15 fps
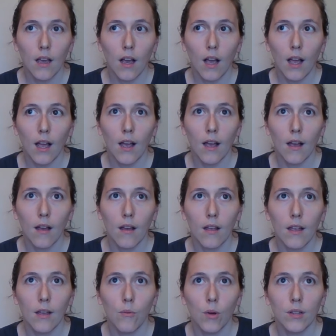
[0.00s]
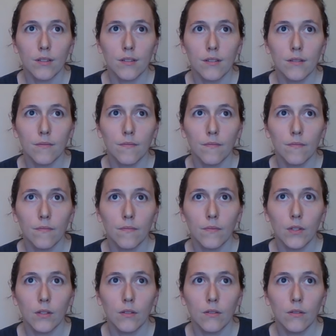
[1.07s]
it was
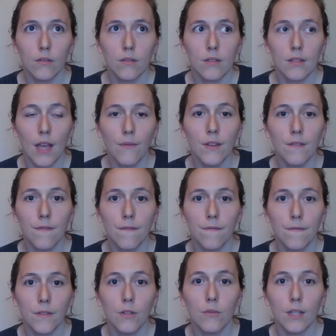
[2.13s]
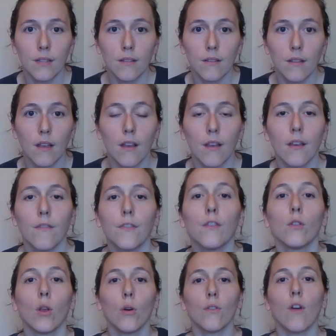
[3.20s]
if
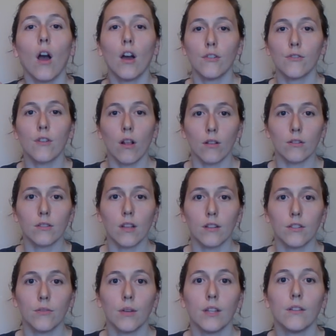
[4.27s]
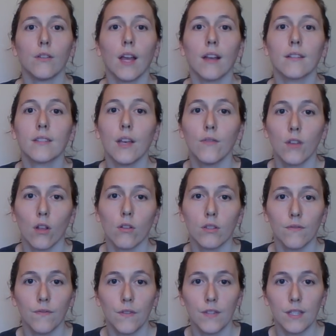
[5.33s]
you load $100 onto it, you get
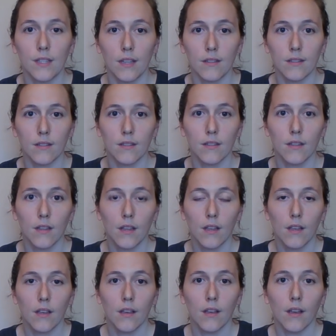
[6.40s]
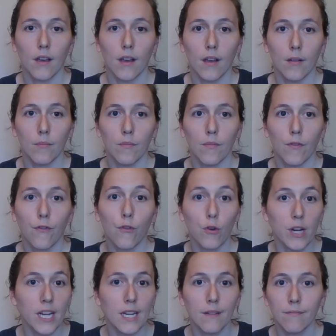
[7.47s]
$7.50
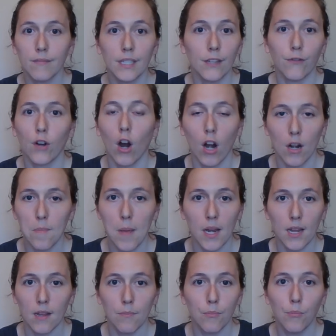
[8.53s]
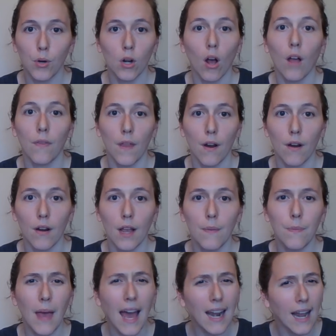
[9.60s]
free gift card money put on there.
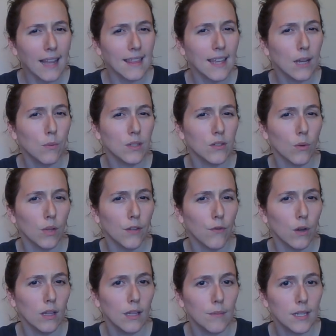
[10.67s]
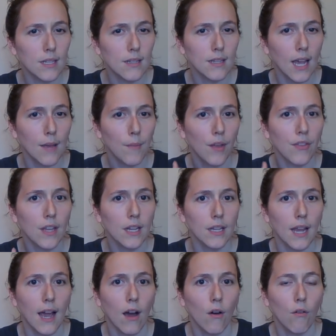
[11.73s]
And that I think was only for a limited time. I think
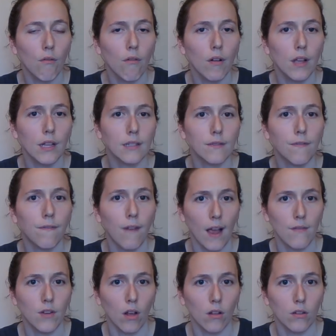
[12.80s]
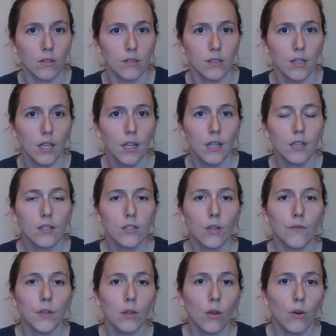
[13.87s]
now it's $5. So
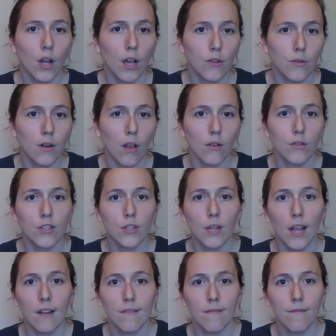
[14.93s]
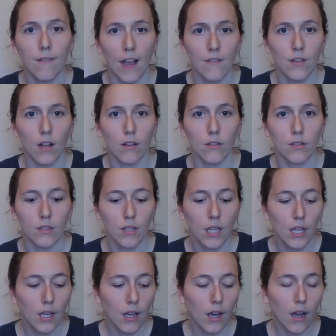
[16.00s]
if you load $100, you get $5.
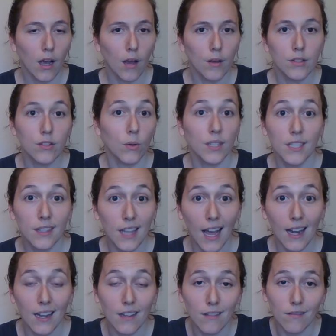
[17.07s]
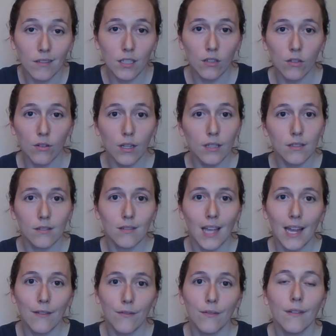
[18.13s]
And so I did that, and it's
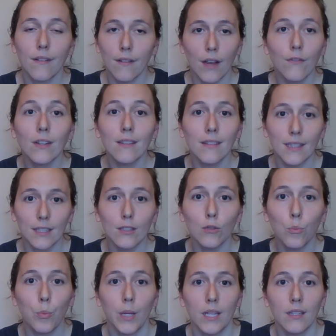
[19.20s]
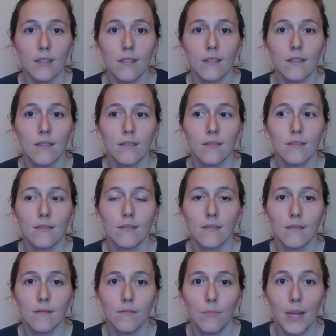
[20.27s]
every little bit
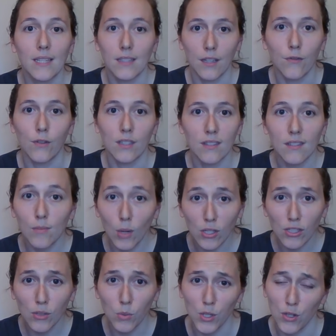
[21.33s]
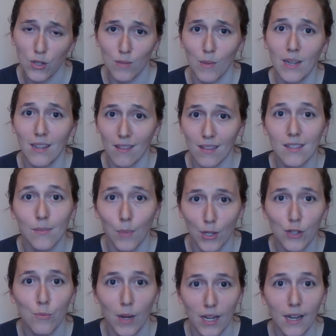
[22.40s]
makes a difference, especially when you're spending this
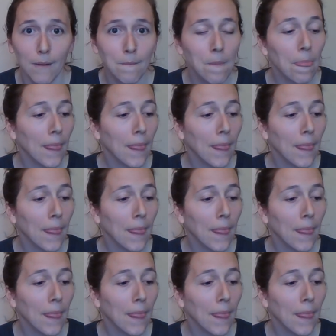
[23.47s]
much money.